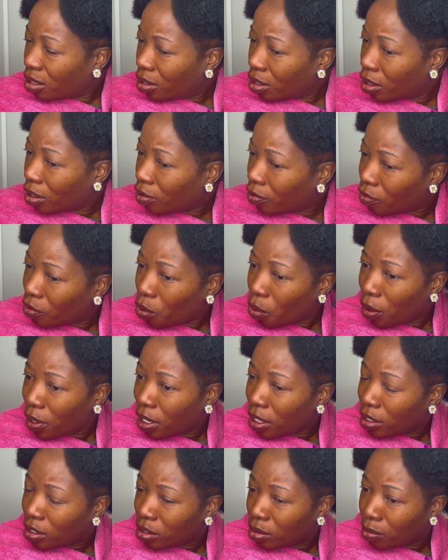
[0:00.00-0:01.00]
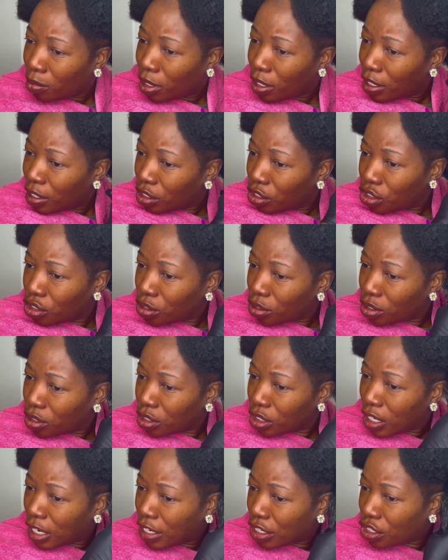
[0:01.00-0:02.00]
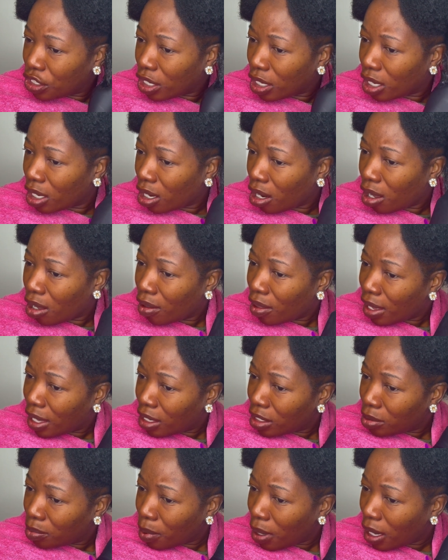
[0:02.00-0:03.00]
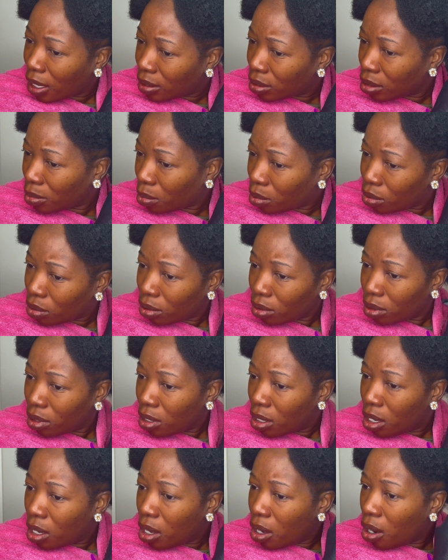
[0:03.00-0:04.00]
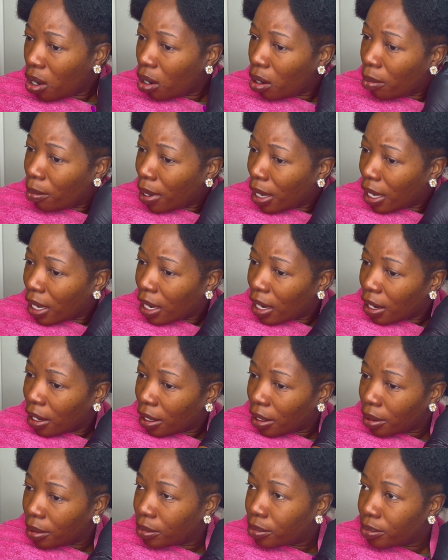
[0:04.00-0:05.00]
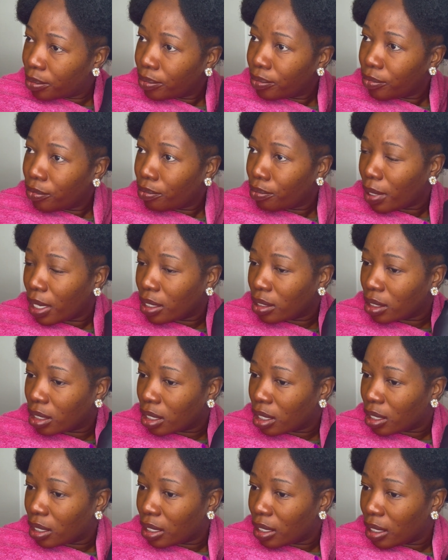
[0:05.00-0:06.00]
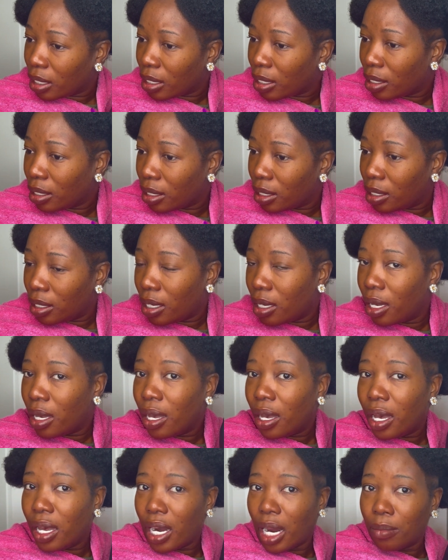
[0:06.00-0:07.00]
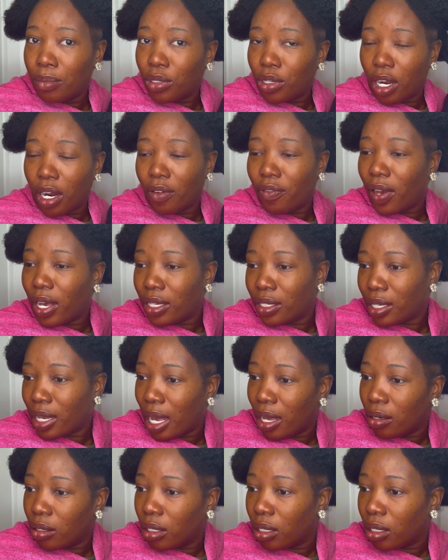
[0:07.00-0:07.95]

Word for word: avoid as much tension and all that as possible on my hair, basically. And I'm sorry if I sound